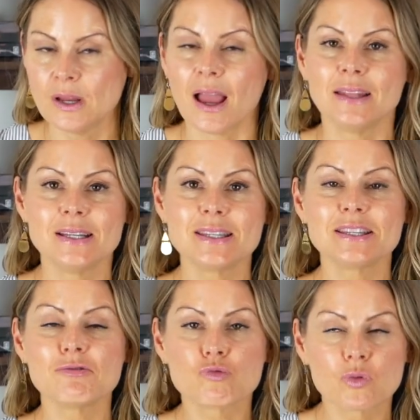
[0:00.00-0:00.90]
And this is
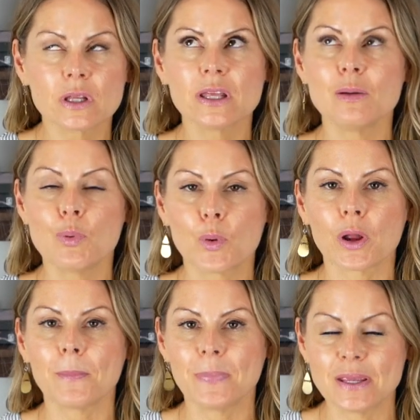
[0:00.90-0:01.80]
a really
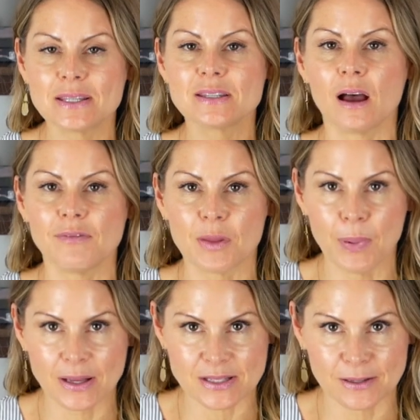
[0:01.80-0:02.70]
important piece of the
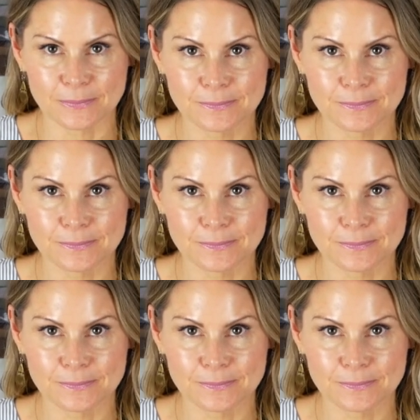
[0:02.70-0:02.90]
puzzle.